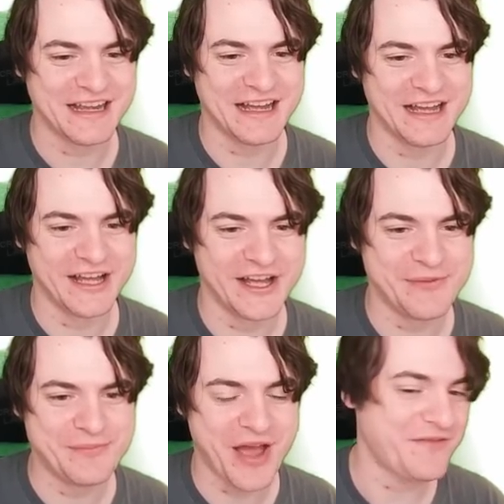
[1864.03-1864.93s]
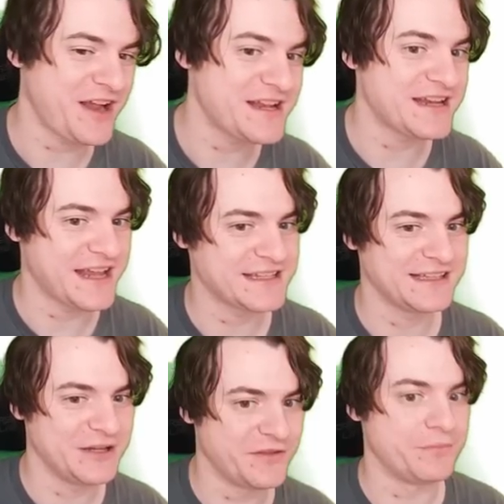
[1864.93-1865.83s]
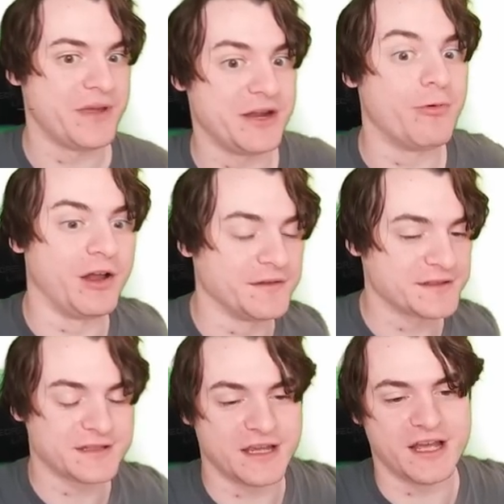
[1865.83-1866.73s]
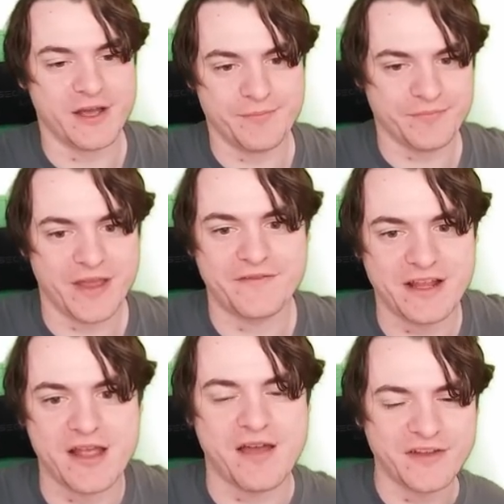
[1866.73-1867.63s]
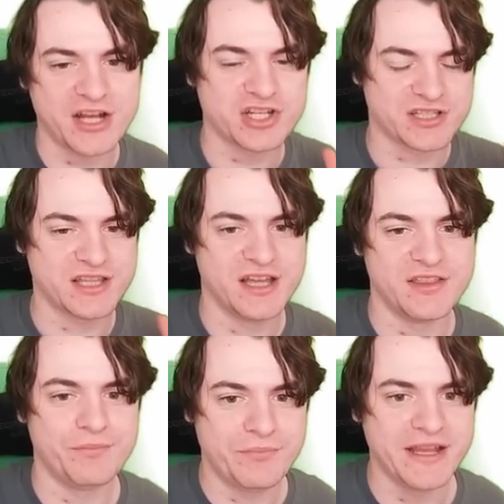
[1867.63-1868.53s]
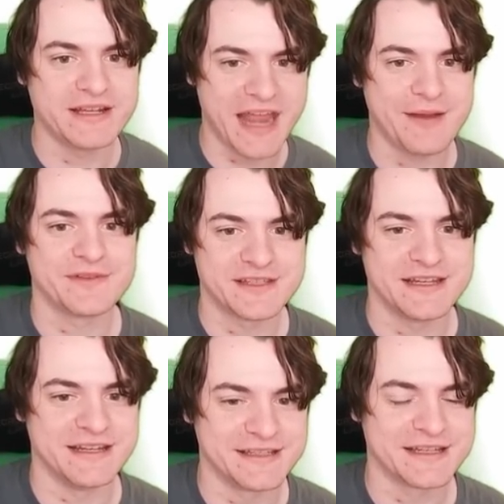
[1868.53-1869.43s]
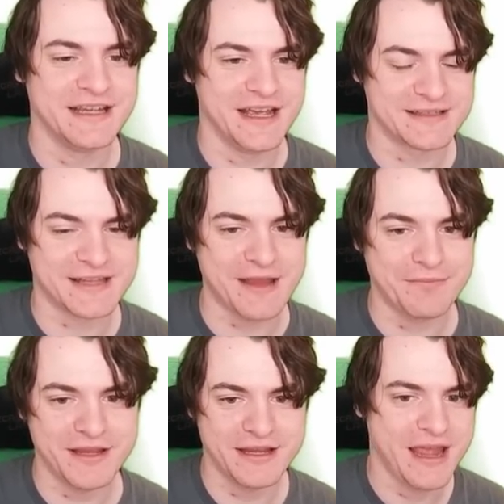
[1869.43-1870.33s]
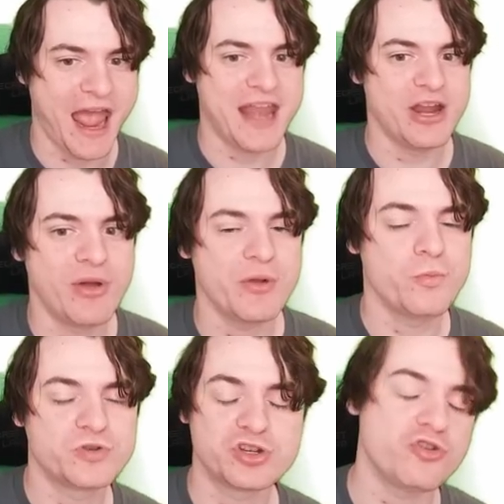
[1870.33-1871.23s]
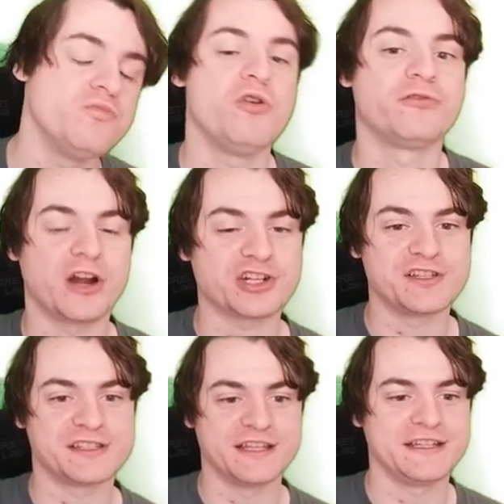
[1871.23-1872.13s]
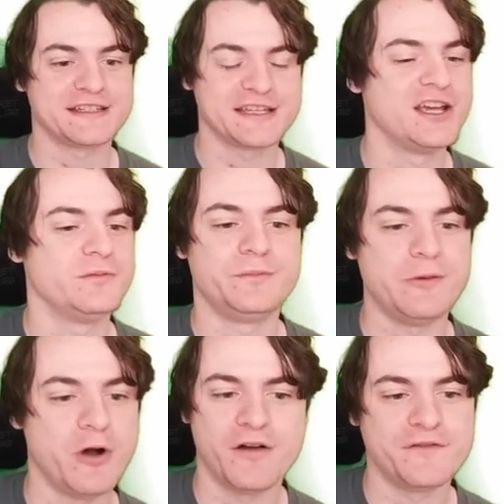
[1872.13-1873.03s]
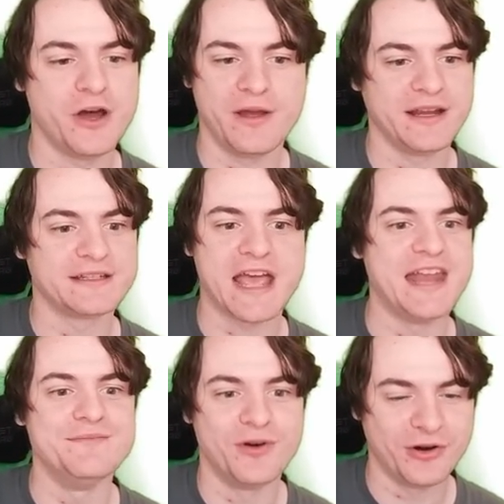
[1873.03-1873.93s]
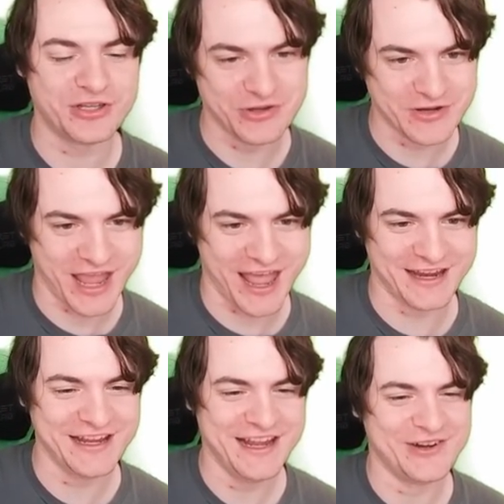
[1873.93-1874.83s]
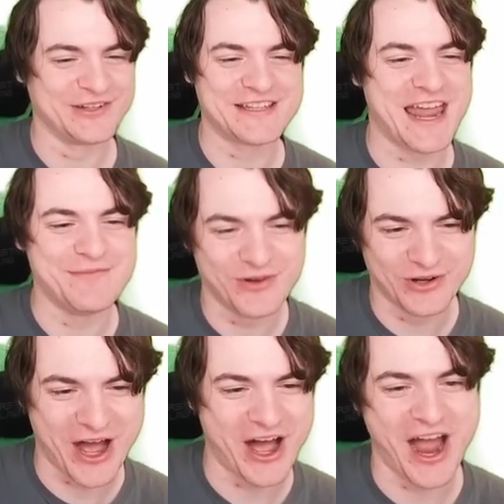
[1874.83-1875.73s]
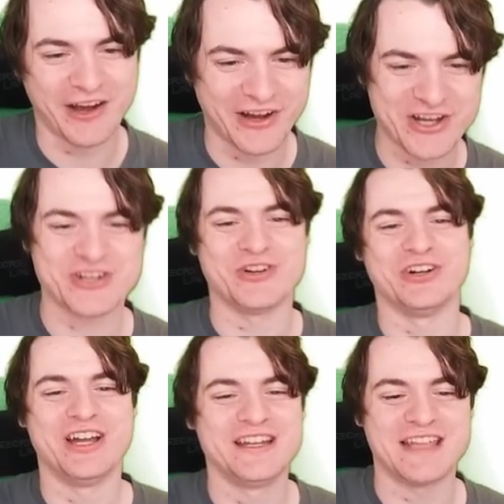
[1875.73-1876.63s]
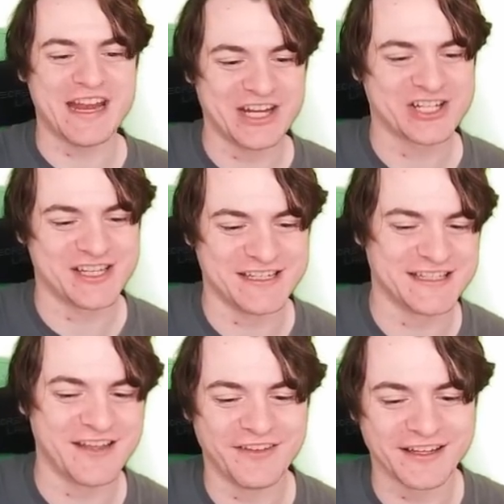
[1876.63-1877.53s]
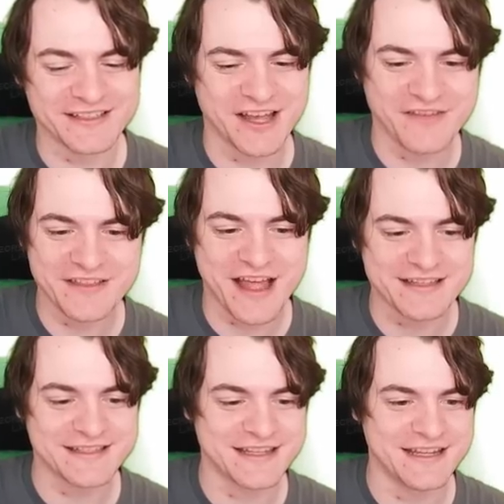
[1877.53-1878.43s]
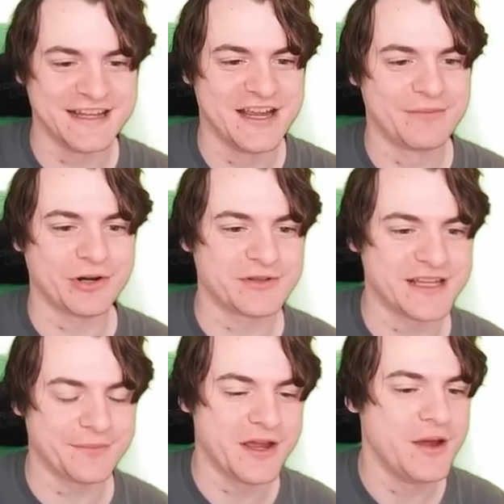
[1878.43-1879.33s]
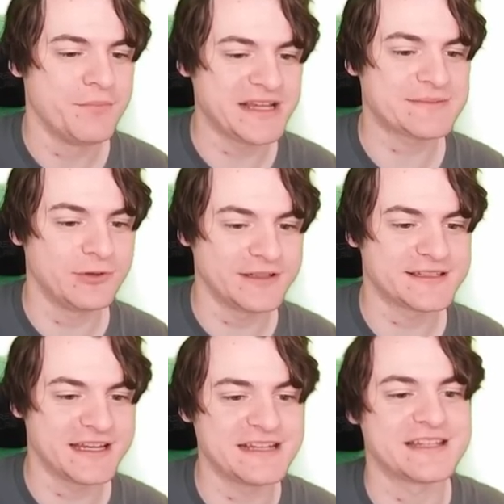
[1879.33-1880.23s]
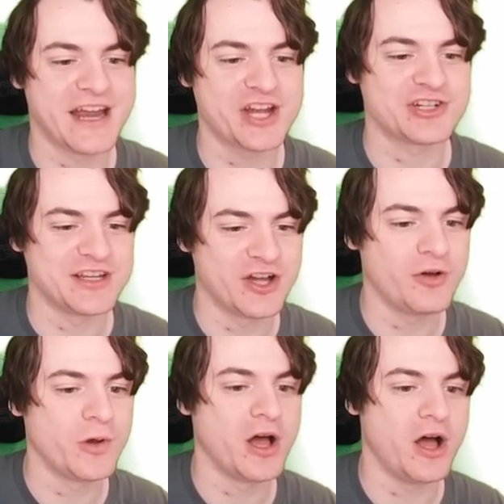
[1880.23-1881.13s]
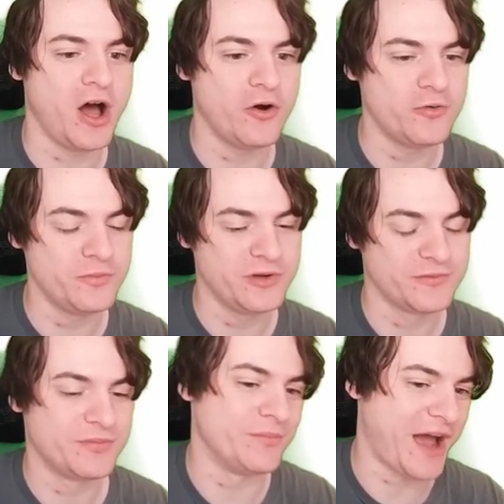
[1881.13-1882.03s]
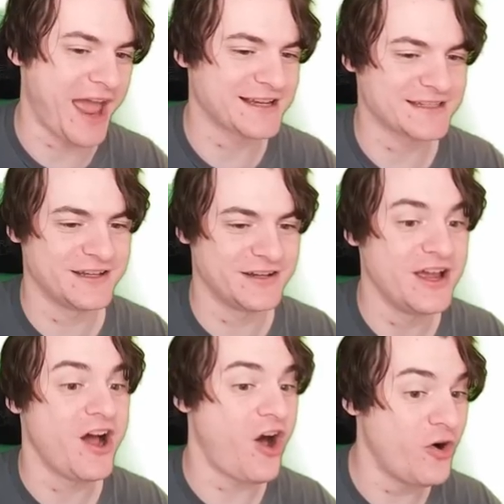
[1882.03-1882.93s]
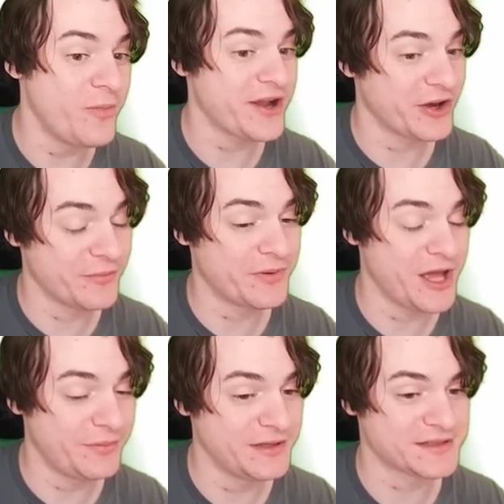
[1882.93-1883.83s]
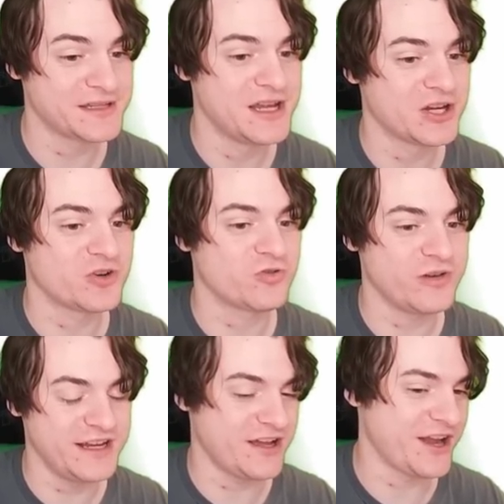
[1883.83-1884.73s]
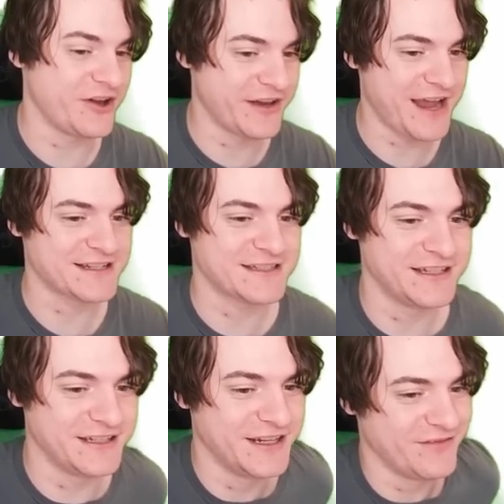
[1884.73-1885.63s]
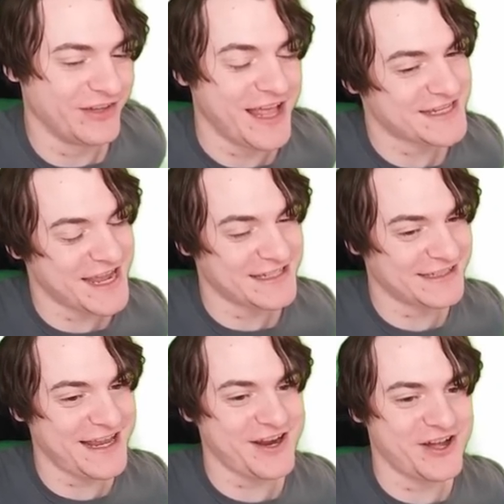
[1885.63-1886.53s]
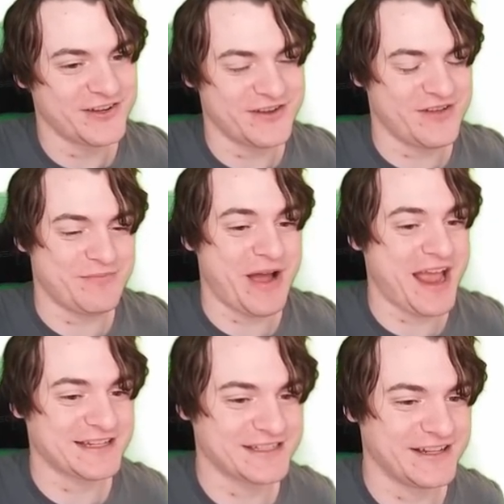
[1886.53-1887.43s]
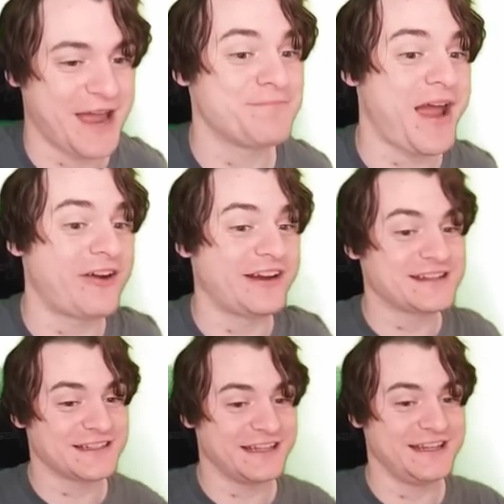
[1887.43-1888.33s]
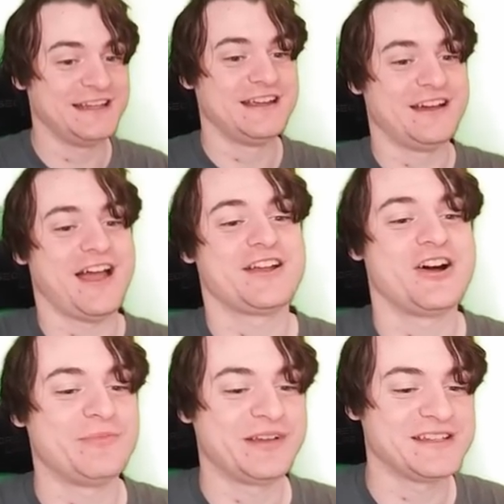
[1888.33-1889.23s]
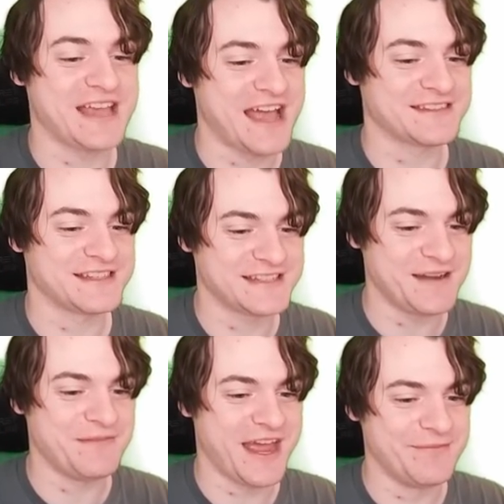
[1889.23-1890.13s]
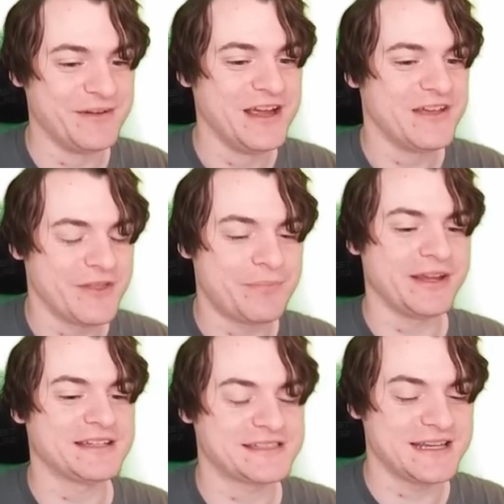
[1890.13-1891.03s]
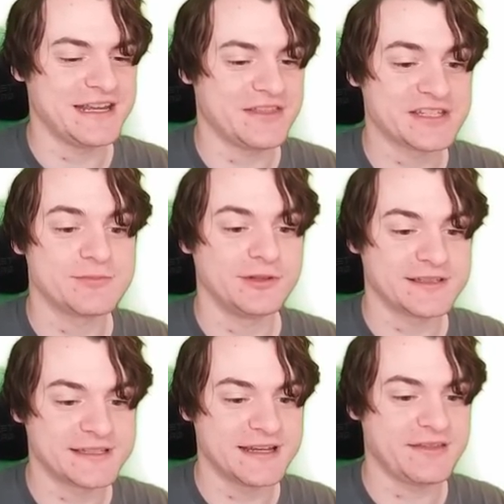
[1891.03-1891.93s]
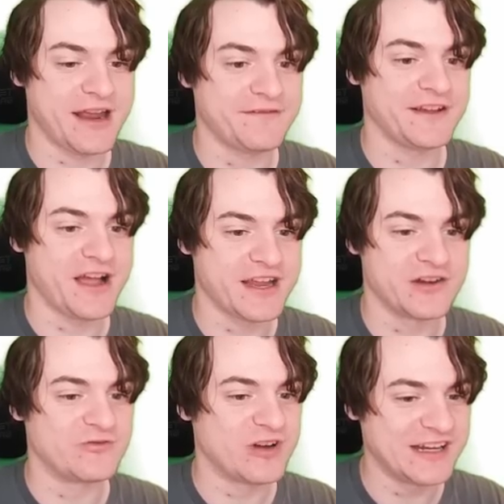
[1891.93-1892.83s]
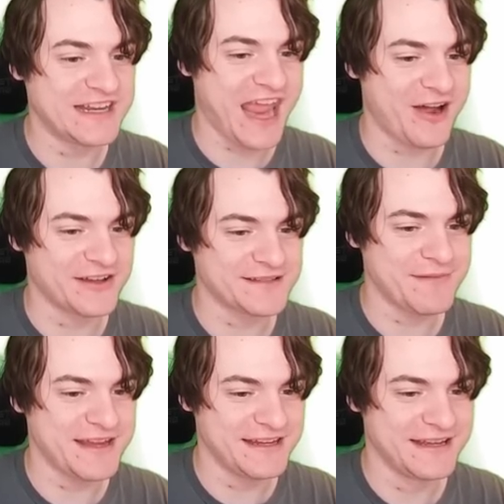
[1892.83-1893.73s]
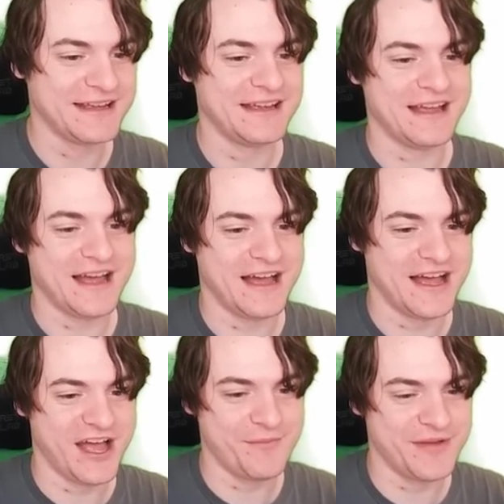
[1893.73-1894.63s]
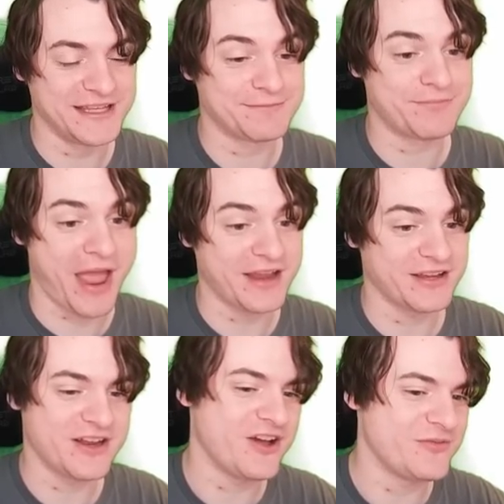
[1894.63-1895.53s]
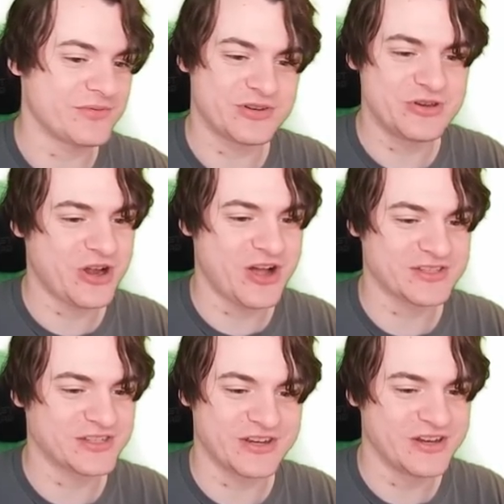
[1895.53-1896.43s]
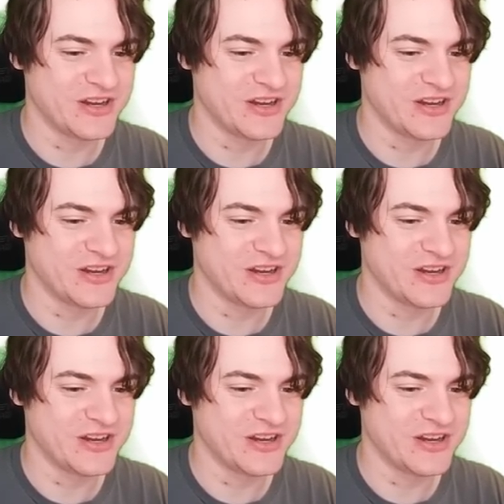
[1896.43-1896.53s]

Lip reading: I think I did Italy of the big ones. I think the big named cities escaped me. And knowing two more Russian cities would be worth knowing 10 more UK or 10 more Irish or Danish cities, I think. So I think that's the pro tip. My smallest cities that I actually got were Ulm, but by accident. Ulm I got on purpose. Crete I got on accident. Valletta, Italy I got on by accident. And Bari, Italy I got because it has the same name. The smallest city that I think I can really count as me... Newcastle.